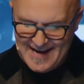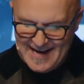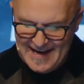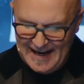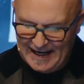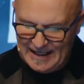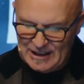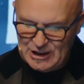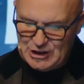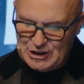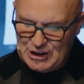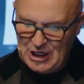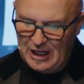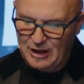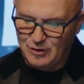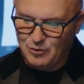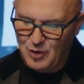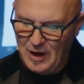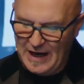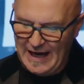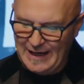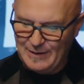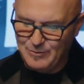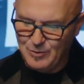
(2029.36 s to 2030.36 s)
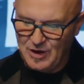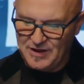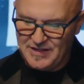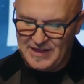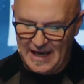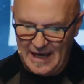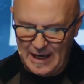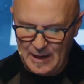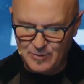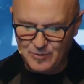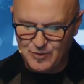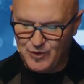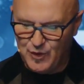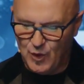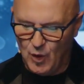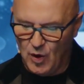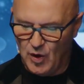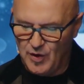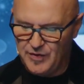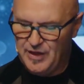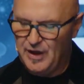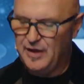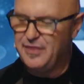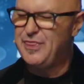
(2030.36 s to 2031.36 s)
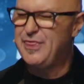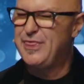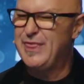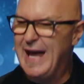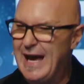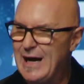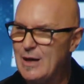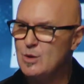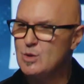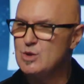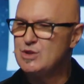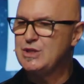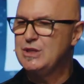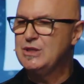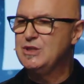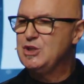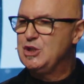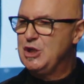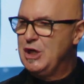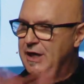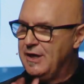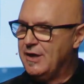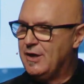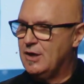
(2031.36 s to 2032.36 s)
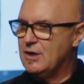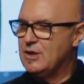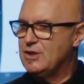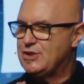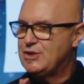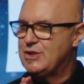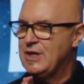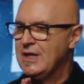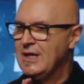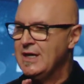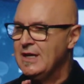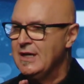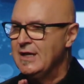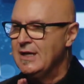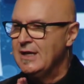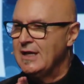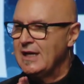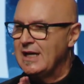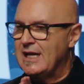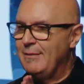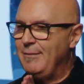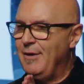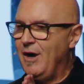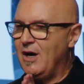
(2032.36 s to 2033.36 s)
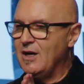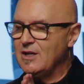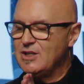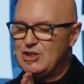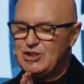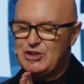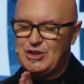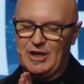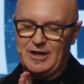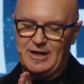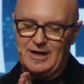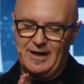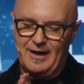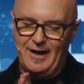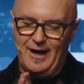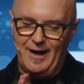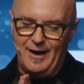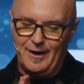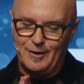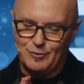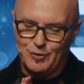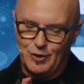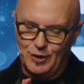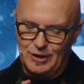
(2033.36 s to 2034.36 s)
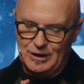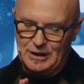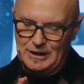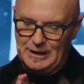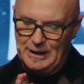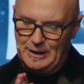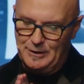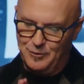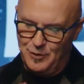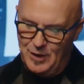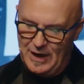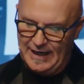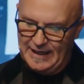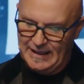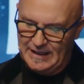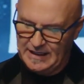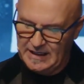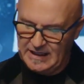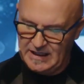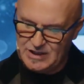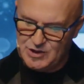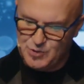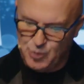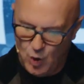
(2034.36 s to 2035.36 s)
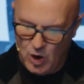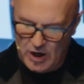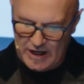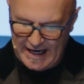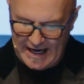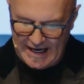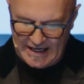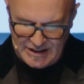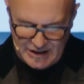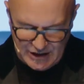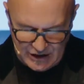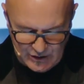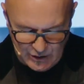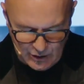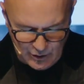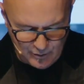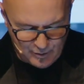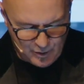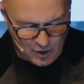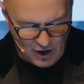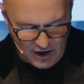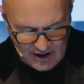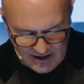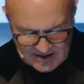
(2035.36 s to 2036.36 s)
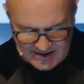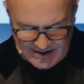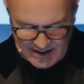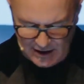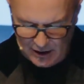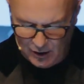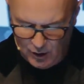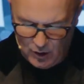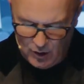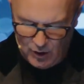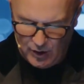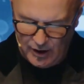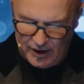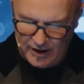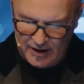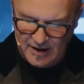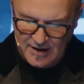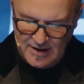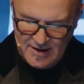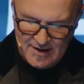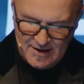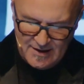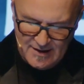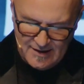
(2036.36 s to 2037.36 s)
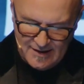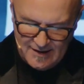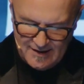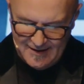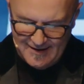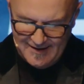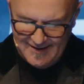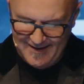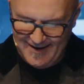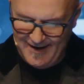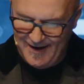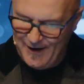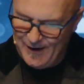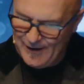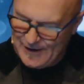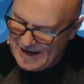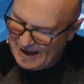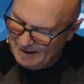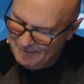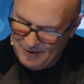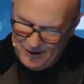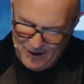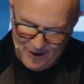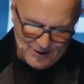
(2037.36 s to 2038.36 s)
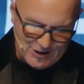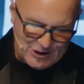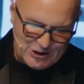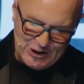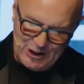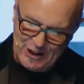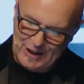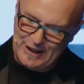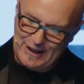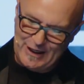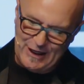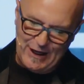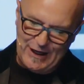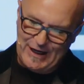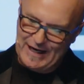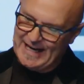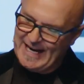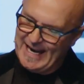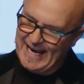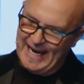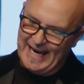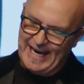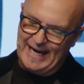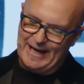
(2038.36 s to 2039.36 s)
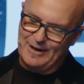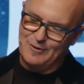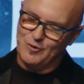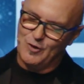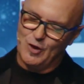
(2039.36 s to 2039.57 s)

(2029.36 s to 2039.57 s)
And shall reign with him for 1,000 years. Come on, shout it out. Ruling and reigning is what I do. Praise the Lord. Oh, come on, shout it out again.